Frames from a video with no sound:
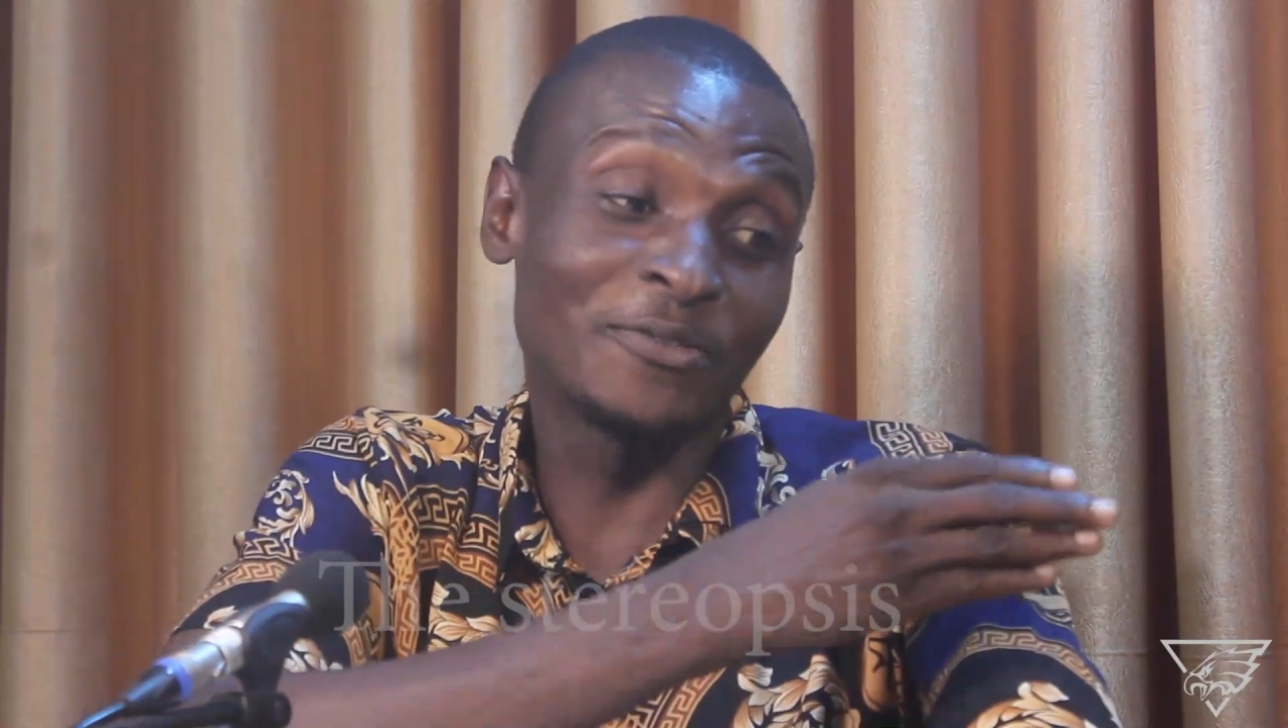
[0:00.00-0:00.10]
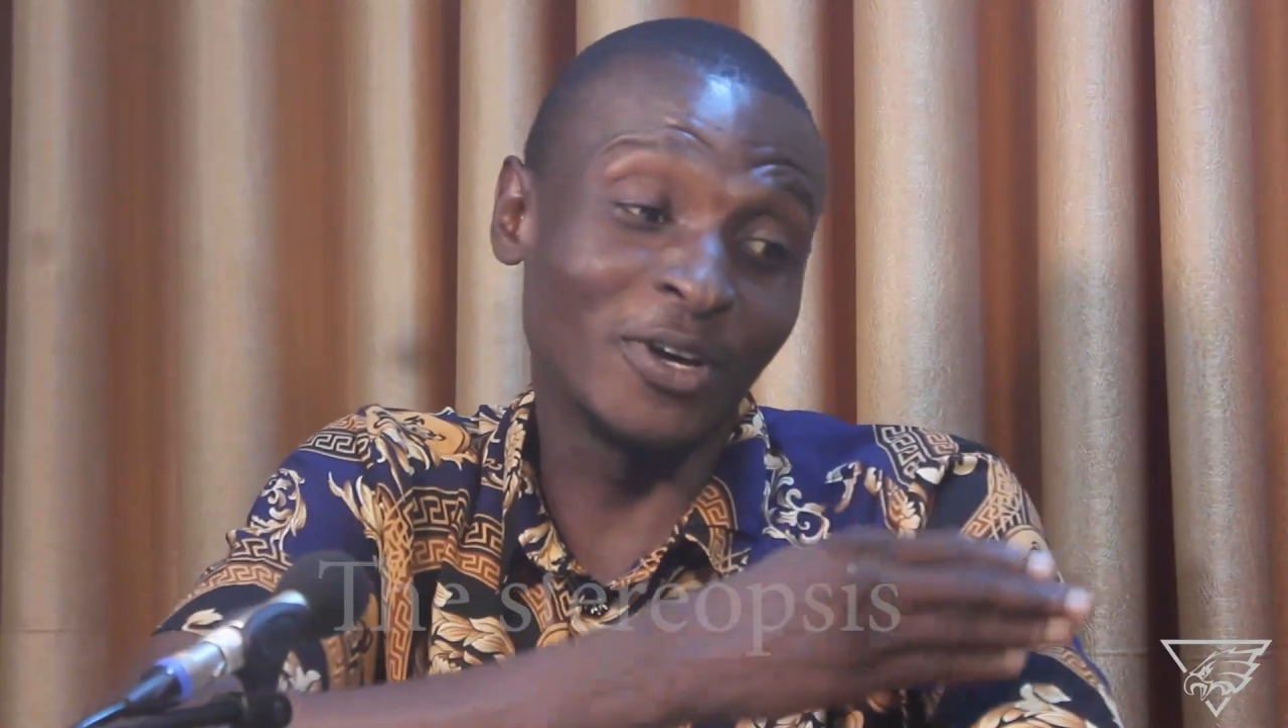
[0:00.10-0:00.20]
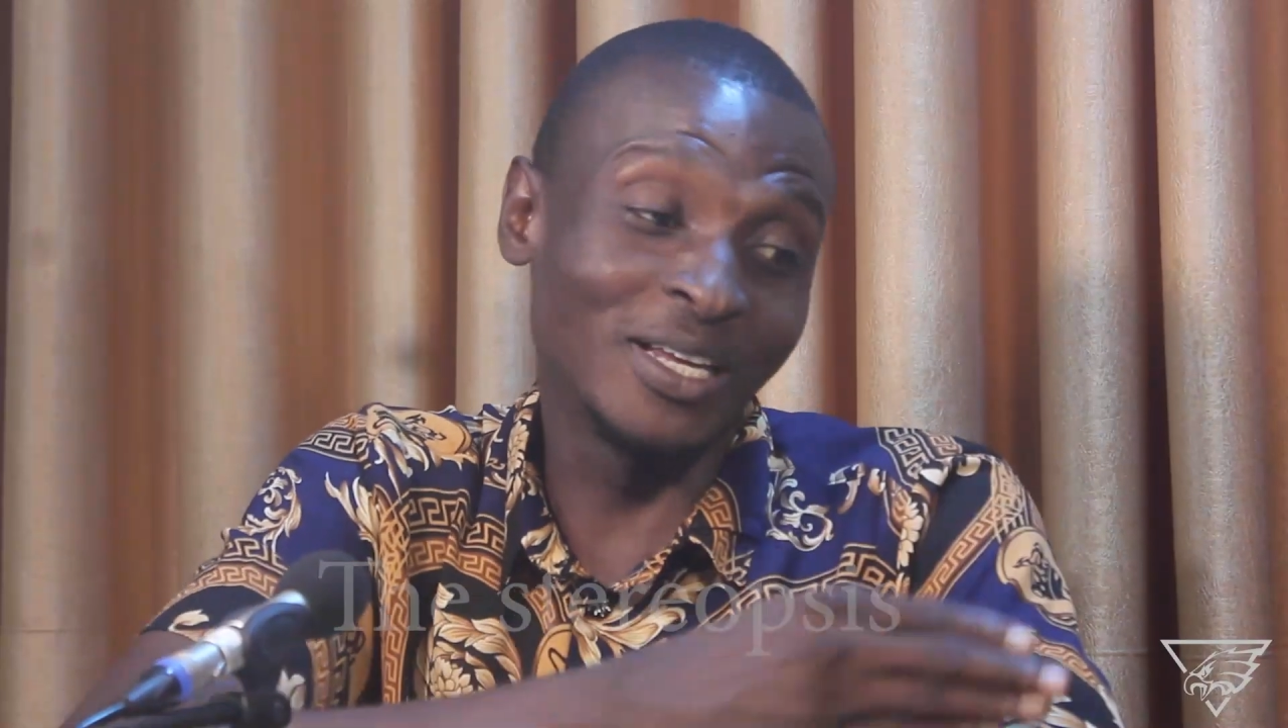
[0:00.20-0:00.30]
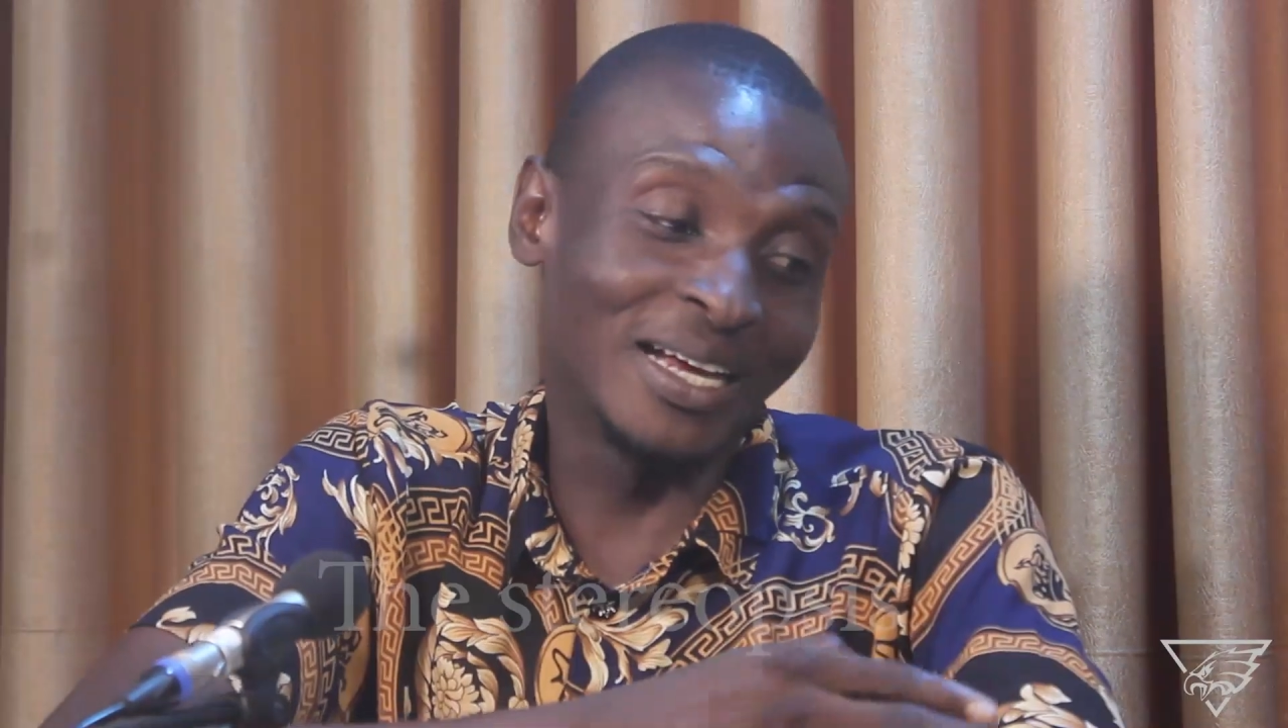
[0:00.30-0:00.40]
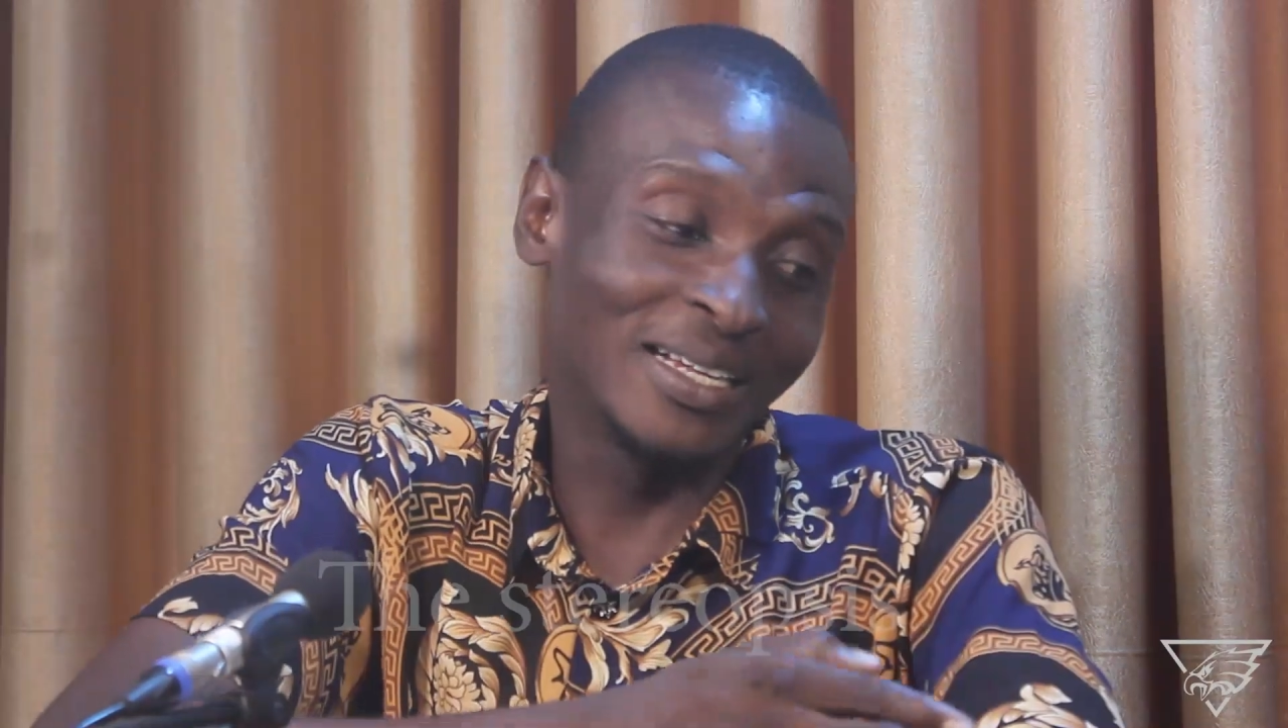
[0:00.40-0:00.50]

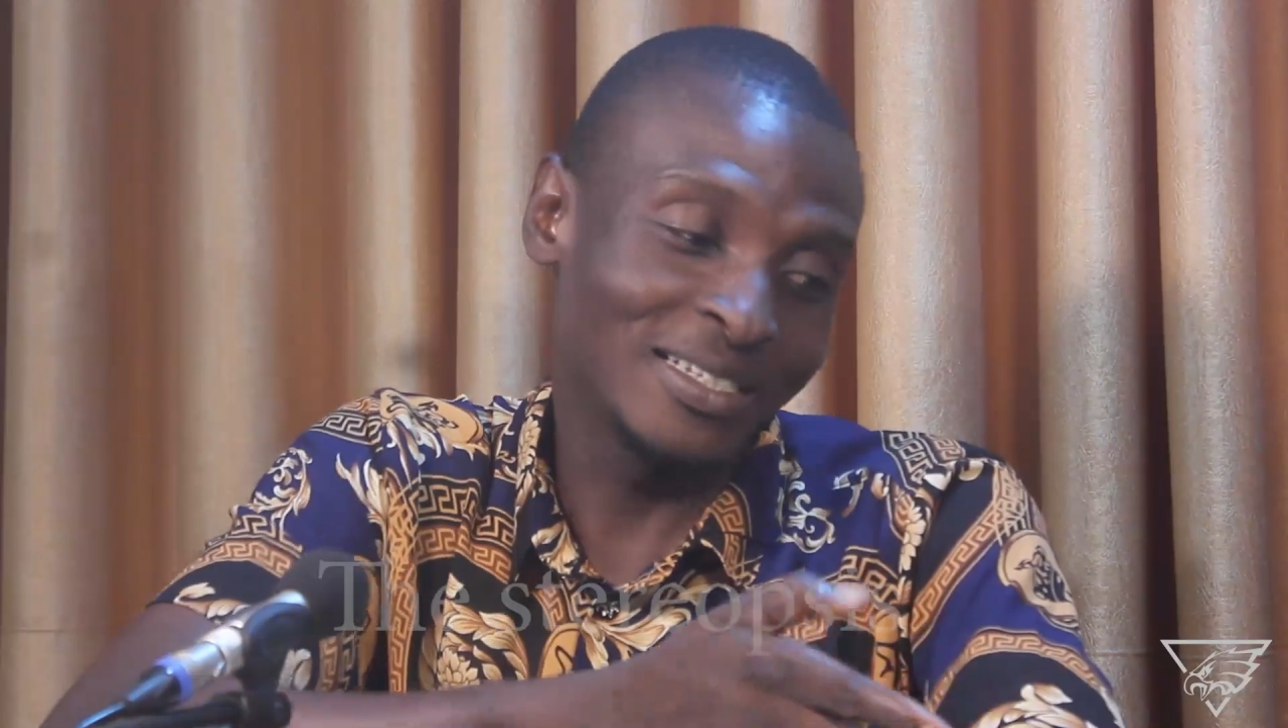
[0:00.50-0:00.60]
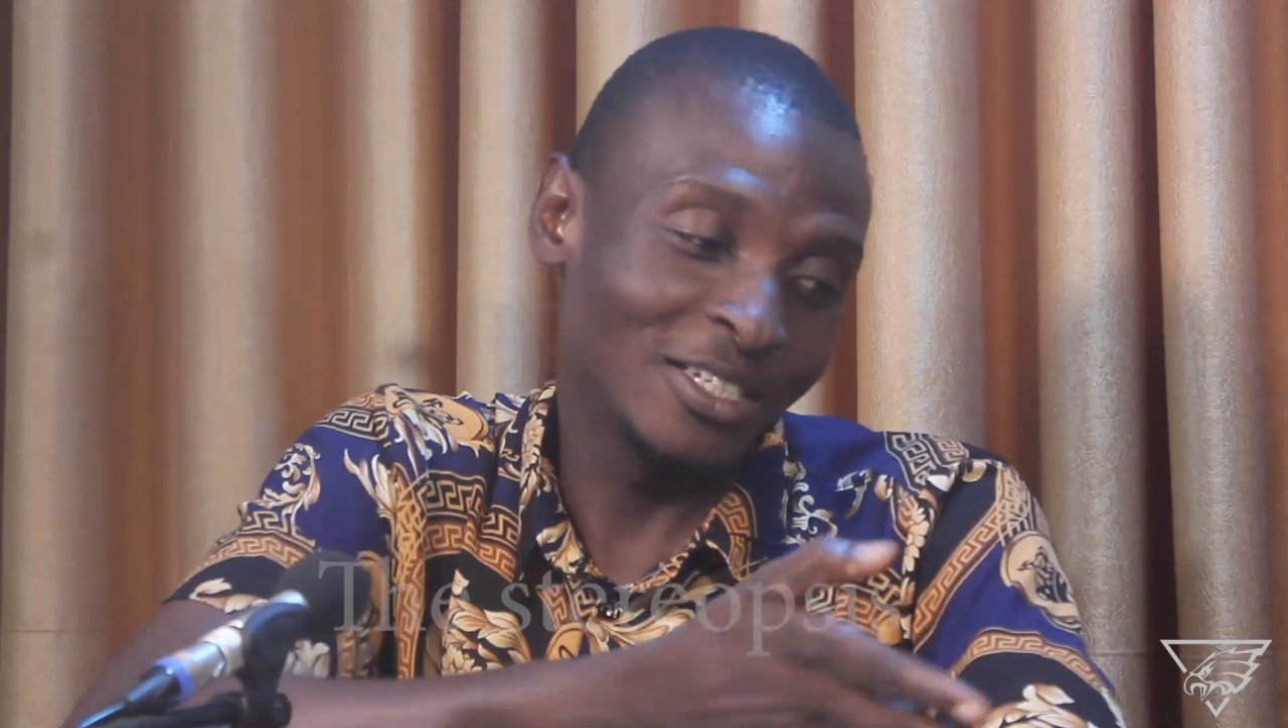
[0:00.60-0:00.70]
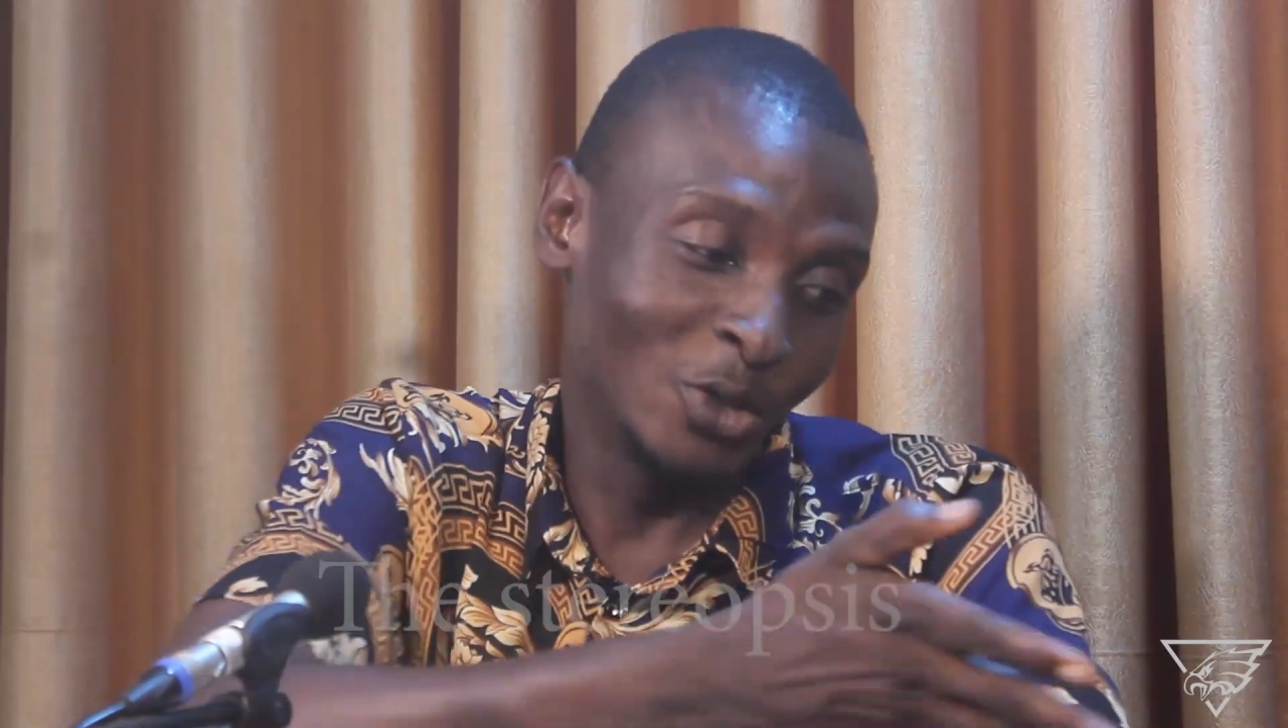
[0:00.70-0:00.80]
funny that